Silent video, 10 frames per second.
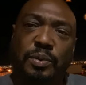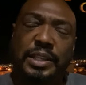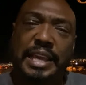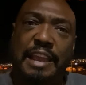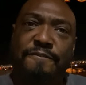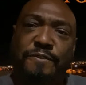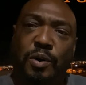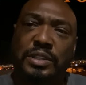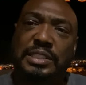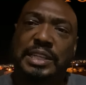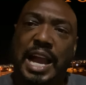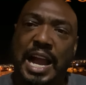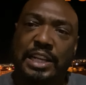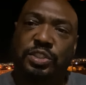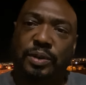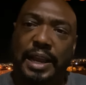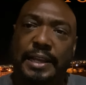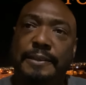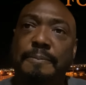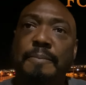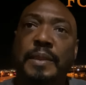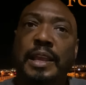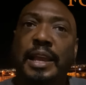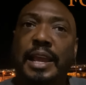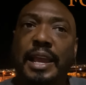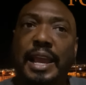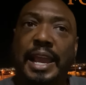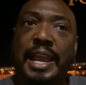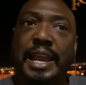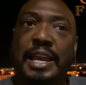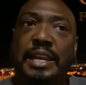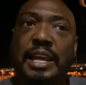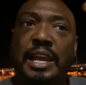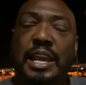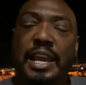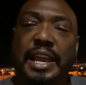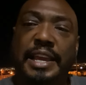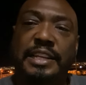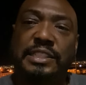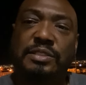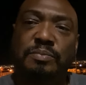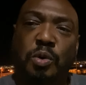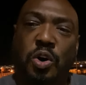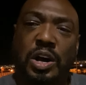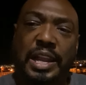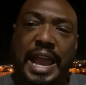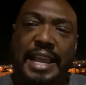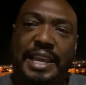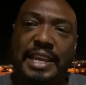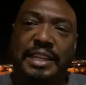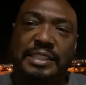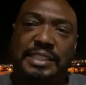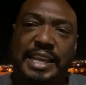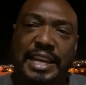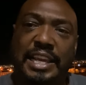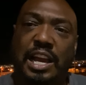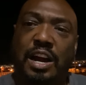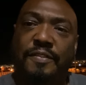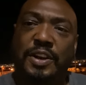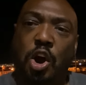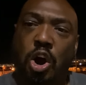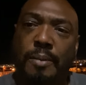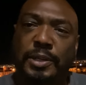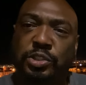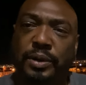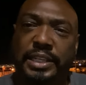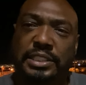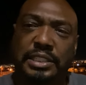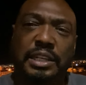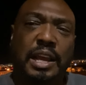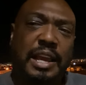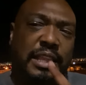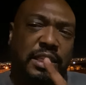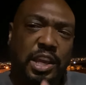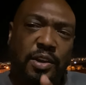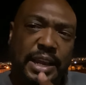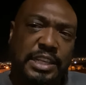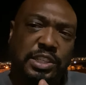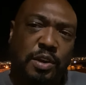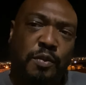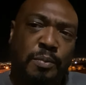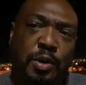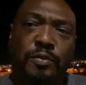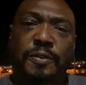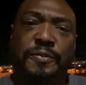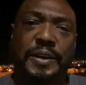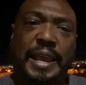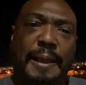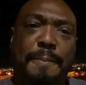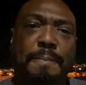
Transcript: with a forced contract and it is more like in the setting of an arbitration. There is a removal for that.